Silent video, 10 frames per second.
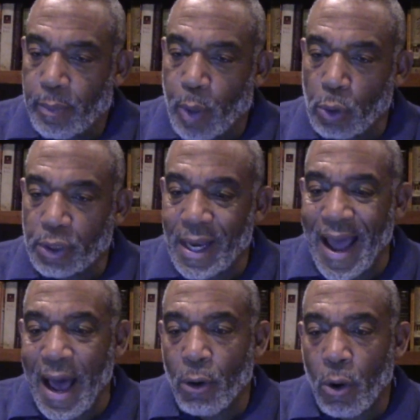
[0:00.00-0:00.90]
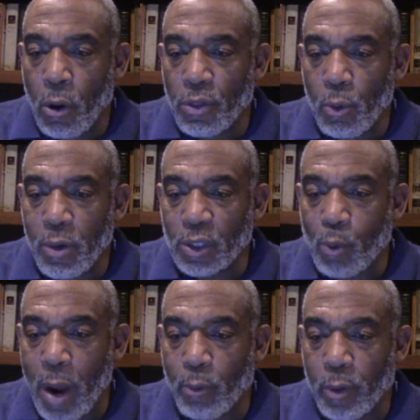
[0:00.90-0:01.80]
posted out on the
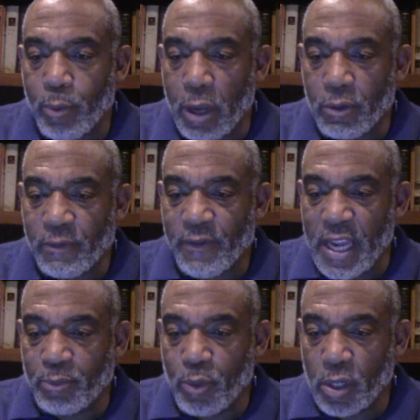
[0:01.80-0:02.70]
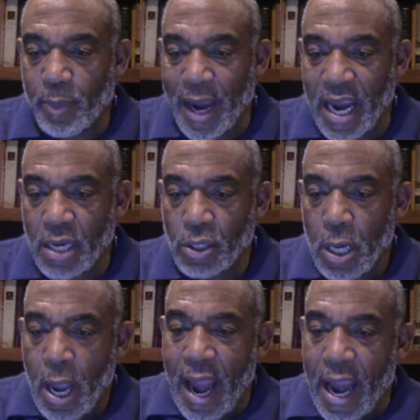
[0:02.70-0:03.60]
Once Wayward Brethren Facebook page
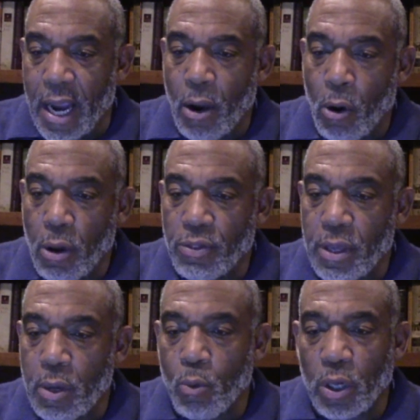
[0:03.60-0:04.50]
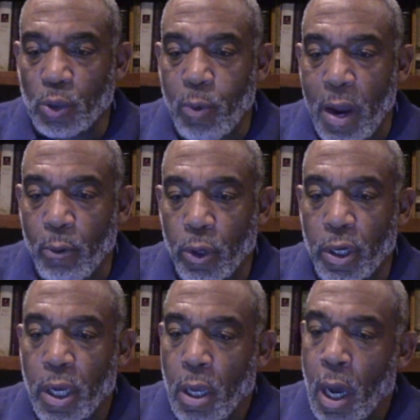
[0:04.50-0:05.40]
and on the Once
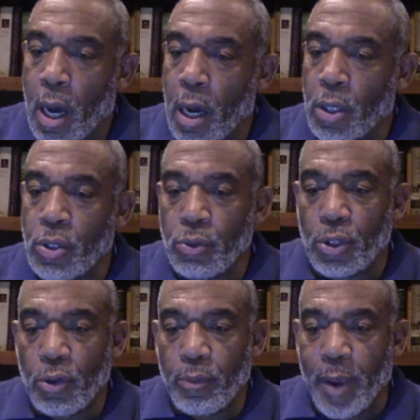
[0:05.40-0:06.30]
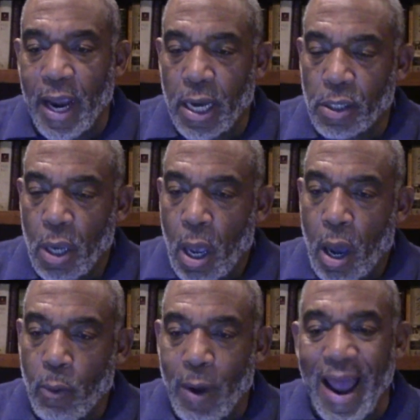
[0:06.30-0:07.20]
Wayward YouTube page.
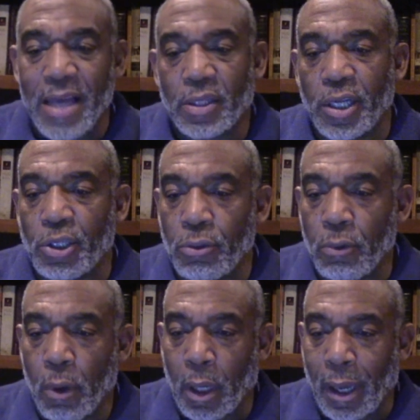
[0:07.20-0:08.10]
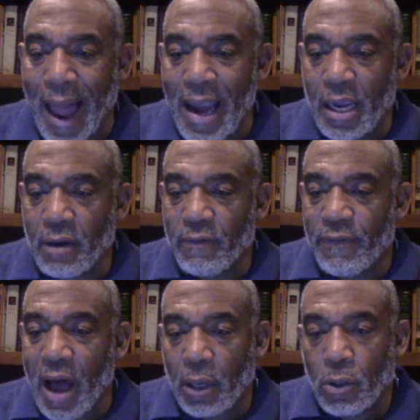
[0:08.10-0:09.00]
We ask that you like and
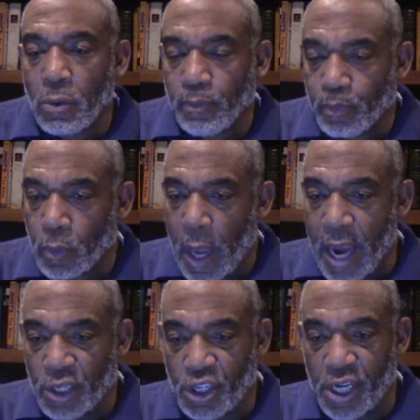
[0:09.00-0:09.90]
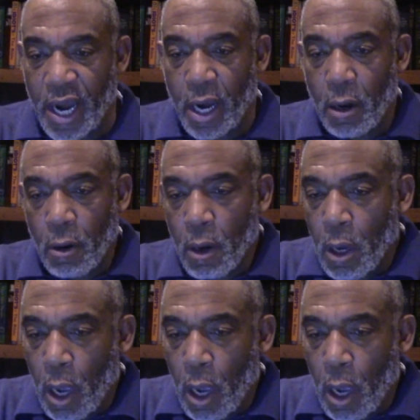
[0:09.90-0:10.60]
follow and share